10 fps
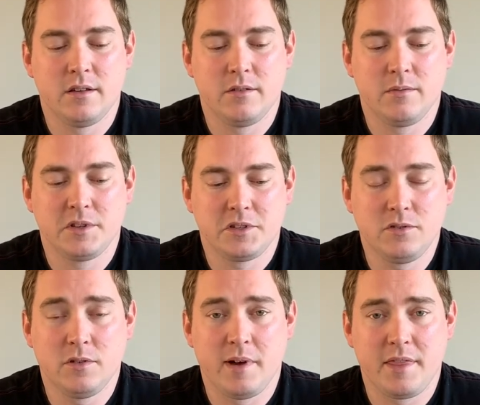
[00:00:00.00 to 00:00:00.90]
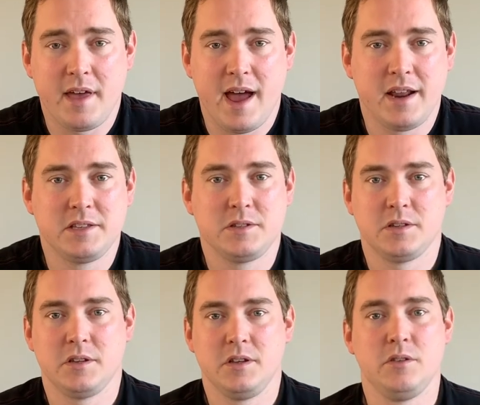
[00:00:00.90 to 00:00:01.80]
What's cool about that is
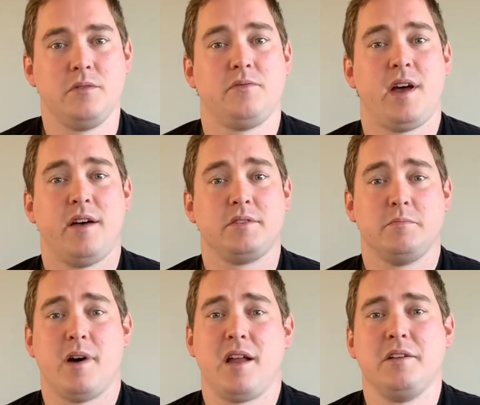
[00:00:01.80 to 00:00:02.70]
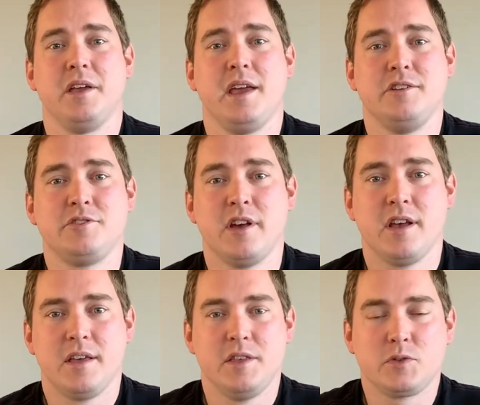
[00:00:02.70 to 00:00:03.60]
you have some bottle age.
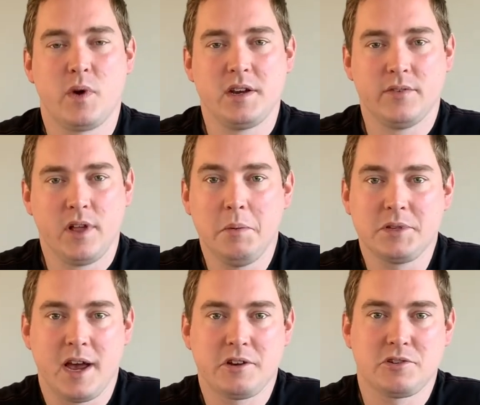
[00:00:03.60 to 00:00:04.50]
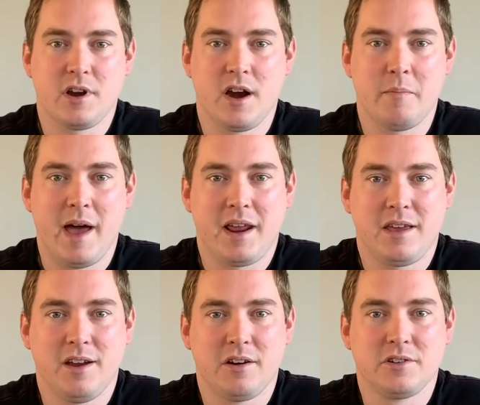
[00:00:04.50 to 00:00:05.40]
This wine develops extra aromatic
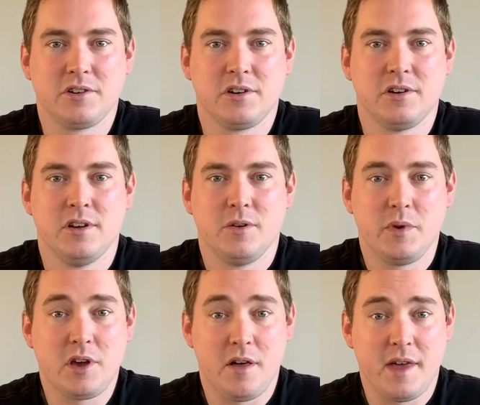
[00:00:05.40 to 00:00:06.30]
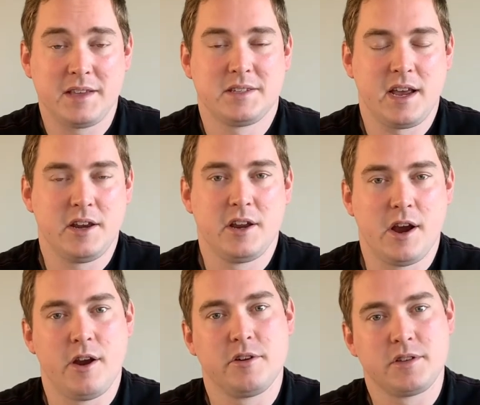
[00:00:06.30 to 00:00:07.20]
character. We call that
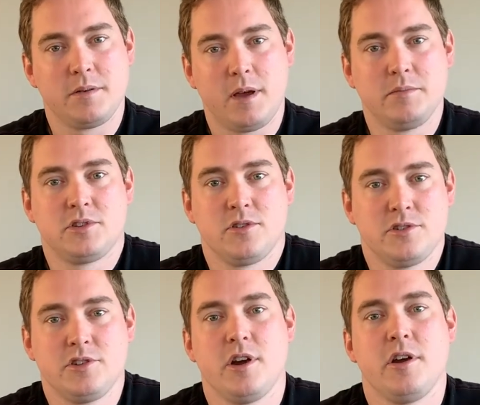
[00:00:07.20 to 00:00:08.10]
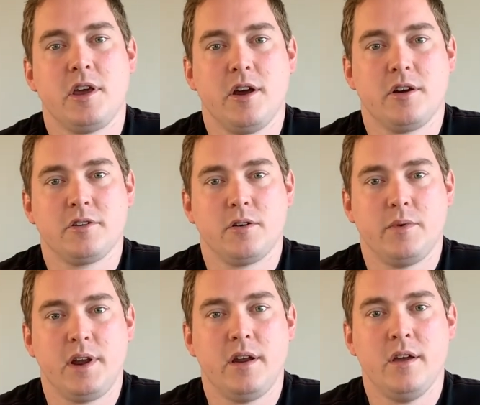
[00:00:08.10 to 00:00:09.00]
secondary or sometimes tertiary character
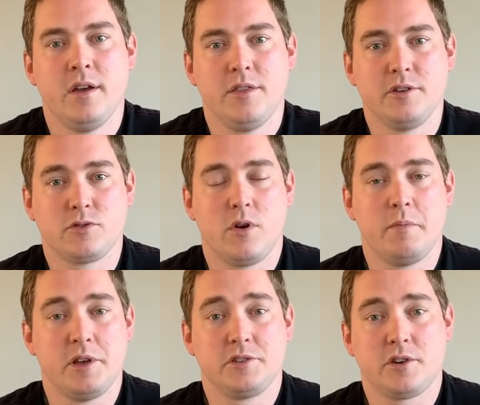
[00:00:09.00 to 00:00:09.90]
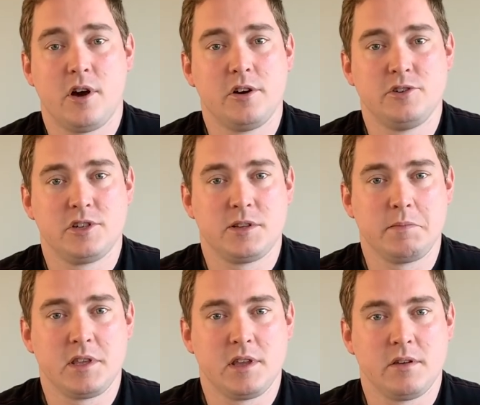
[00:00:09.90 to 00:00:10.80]
when those aromas are just
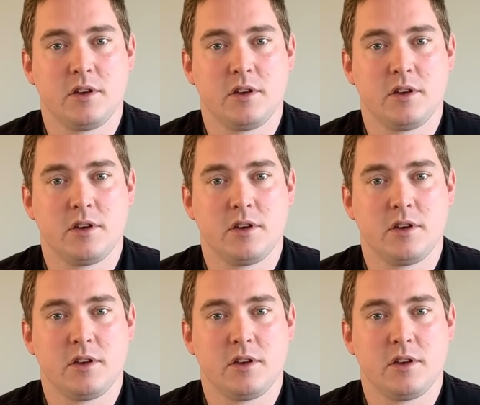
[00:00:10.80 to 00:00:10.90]
something that